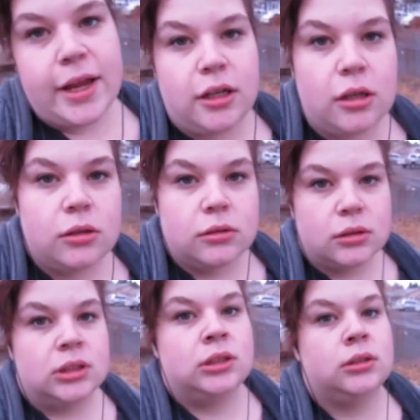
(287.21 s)
know
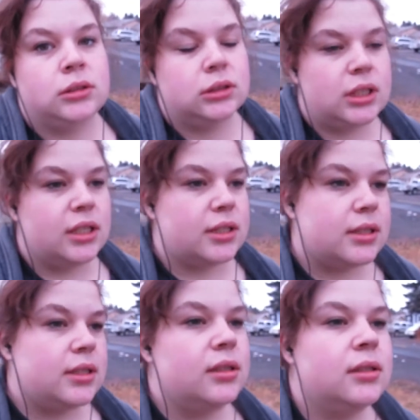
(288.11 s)

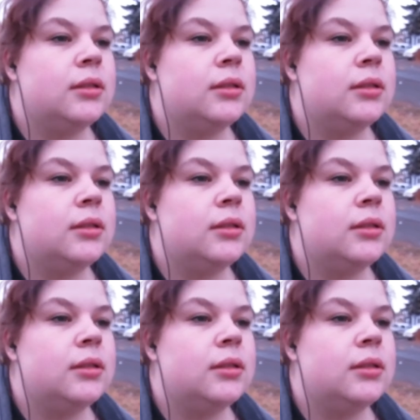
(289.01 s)
this